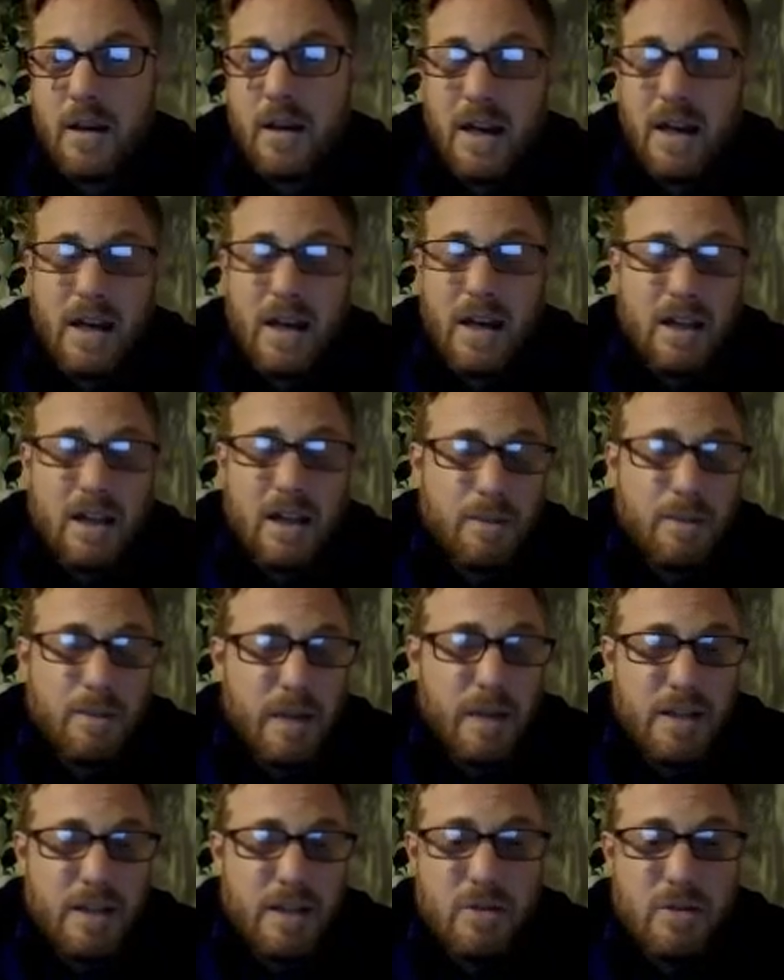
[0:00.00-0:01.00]
It can
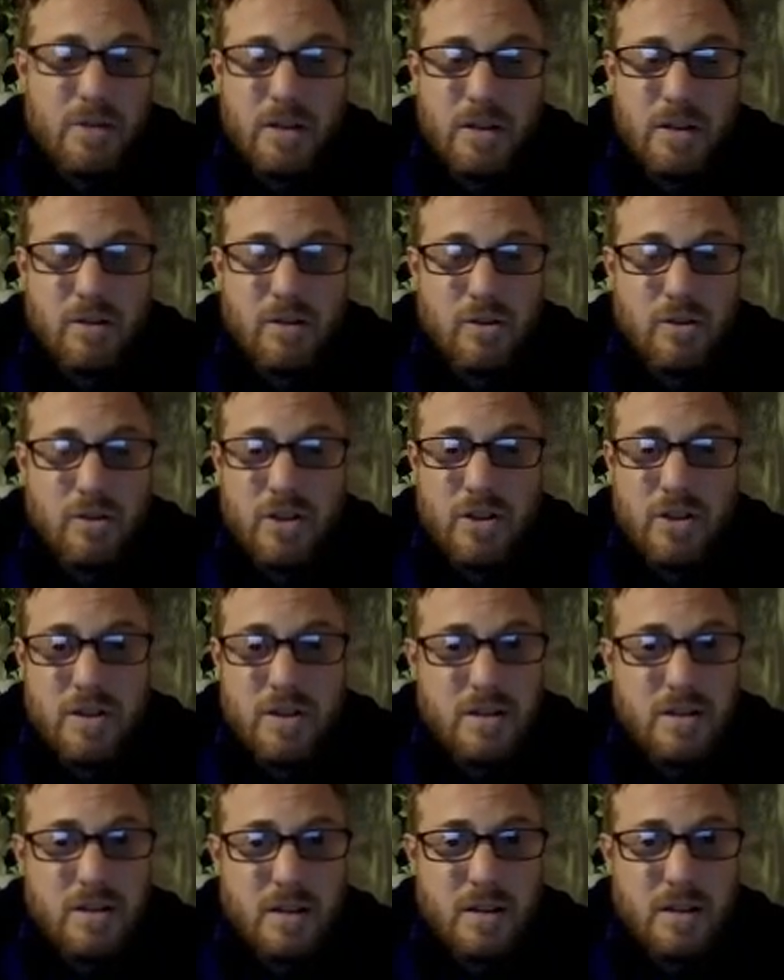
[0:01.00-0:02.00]
apply to not
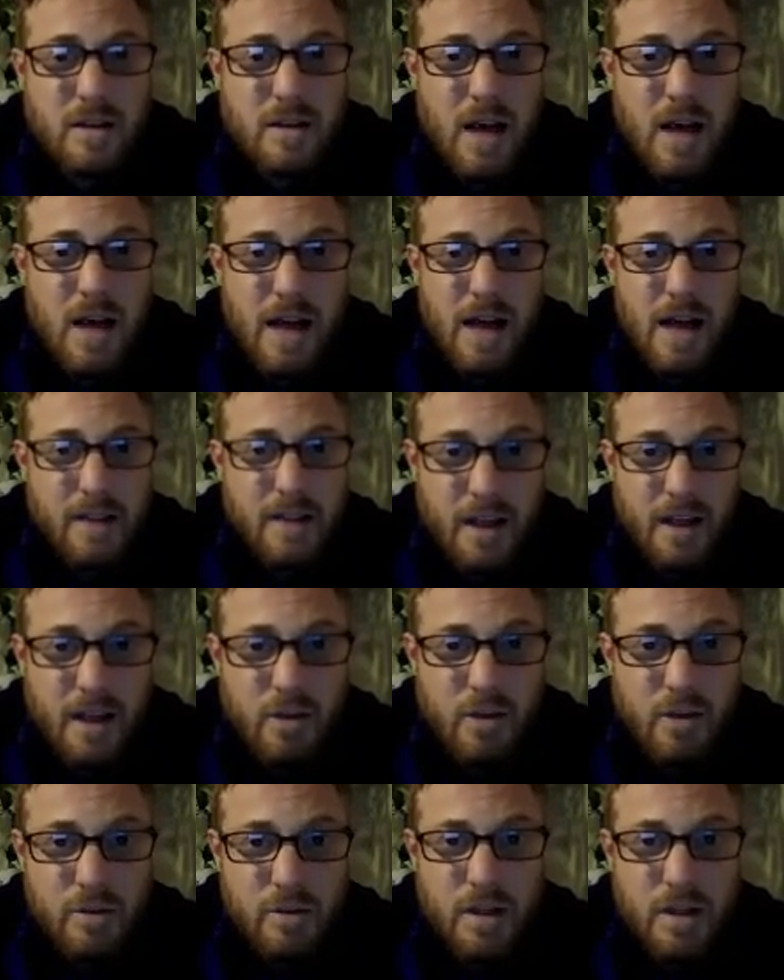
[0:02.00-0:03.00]
just hand-eye
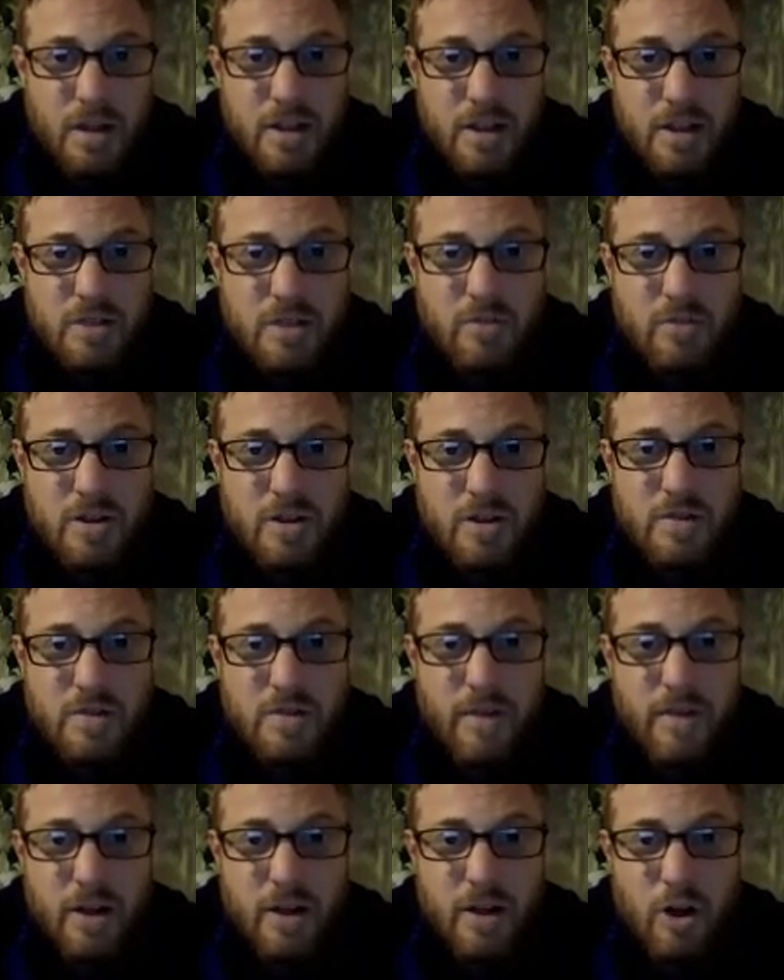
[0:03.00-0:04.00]
coordination, which is
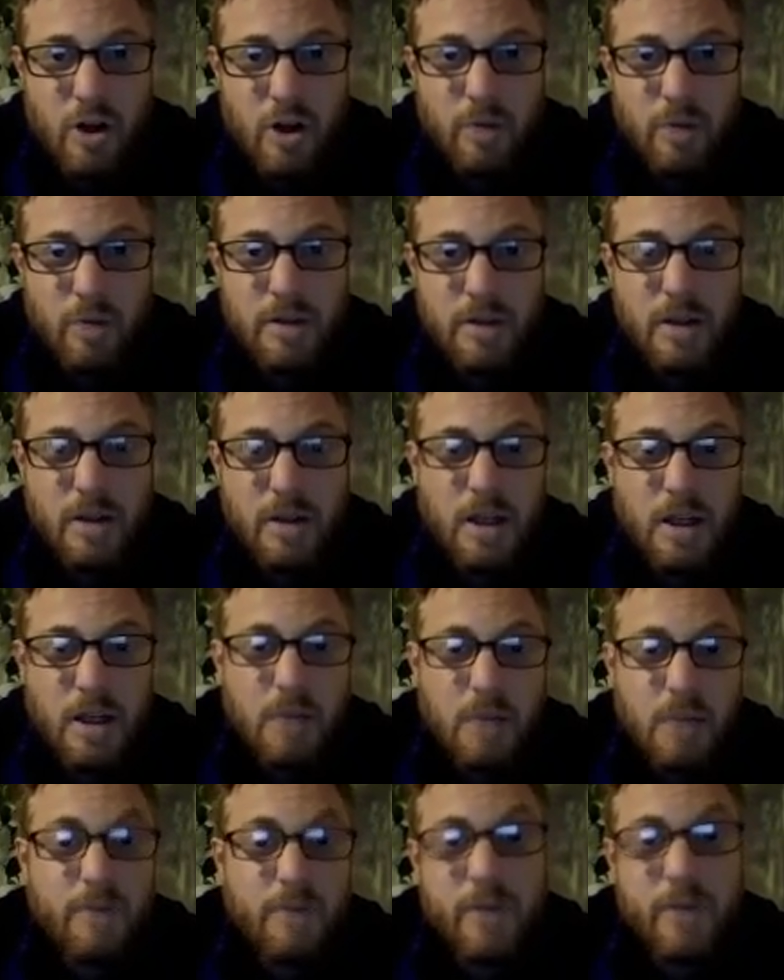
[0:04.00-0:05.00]
very common,
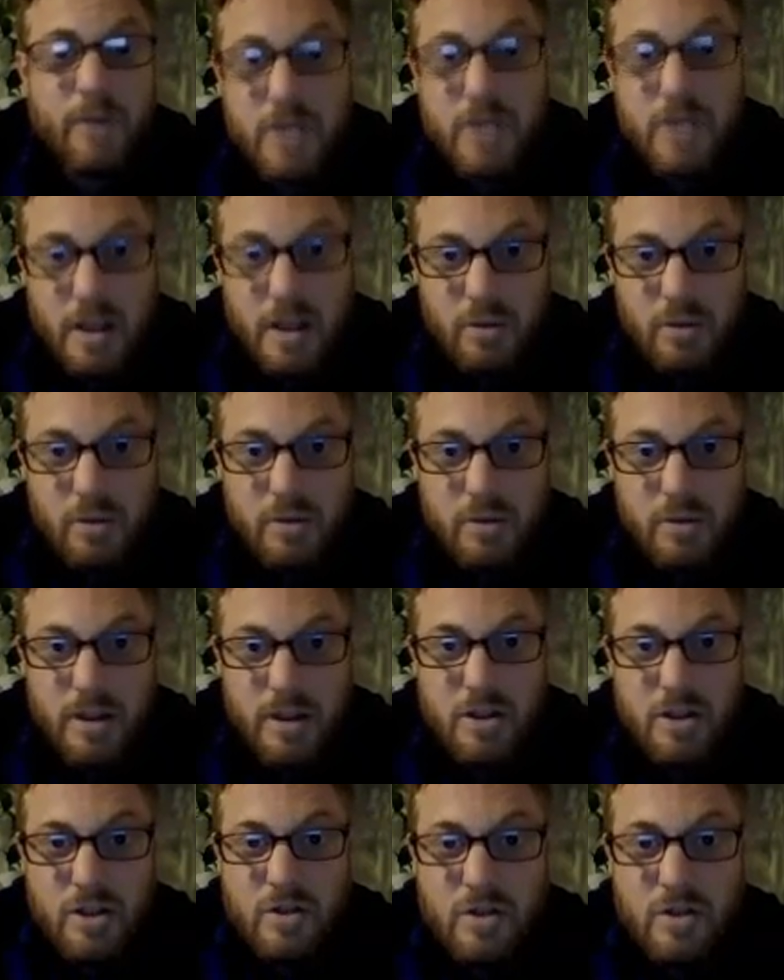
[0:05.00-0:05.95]
but foot-eye coordination.